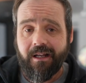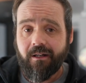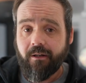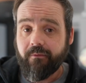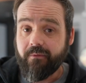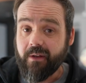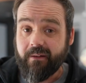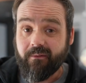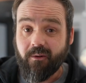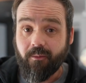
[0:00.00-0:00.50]

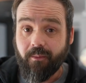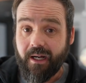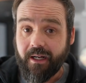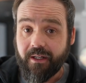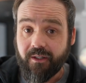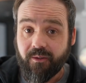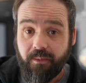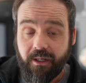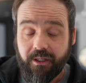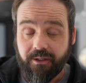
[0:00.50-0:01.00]
If you have to buy a
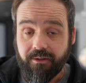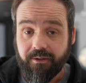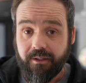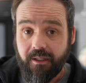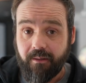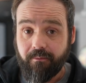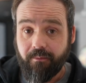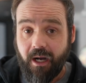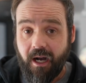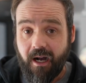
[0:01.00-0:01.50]
specialty
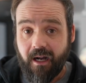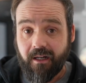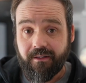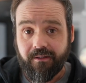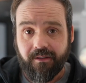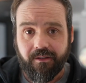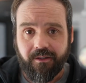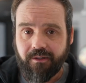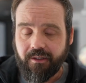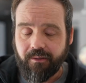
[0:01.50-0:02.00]
box
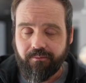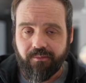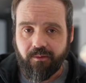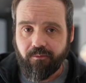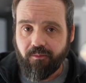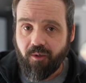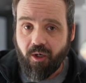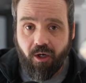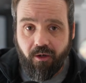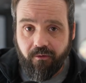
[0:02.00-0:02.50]
to ship some
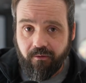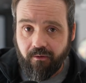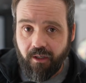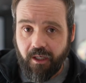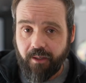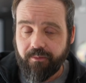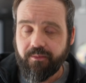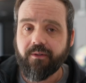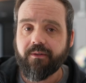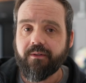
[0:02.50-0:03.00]
golf
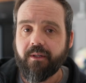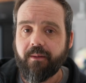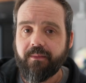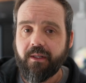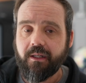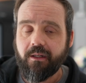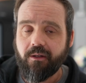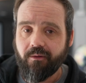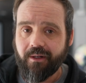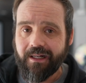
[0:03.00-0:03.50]
clubs or
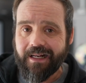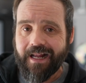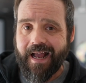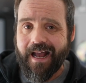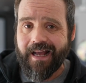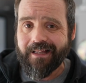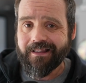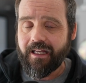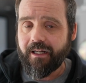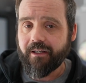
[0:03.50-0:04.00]
something, you can
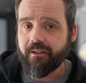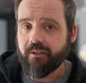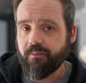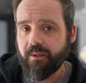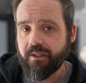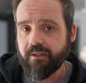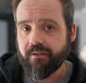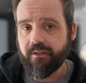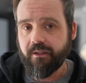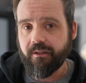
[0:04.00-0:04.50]
add that
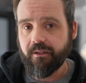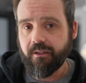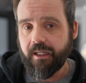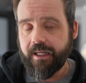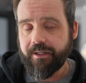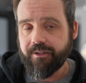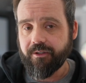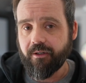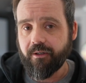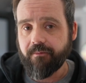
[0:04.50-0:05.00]
expense to the
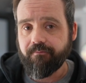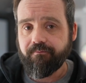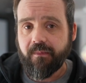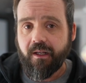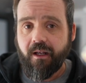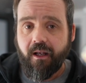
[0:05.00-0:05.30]
ledger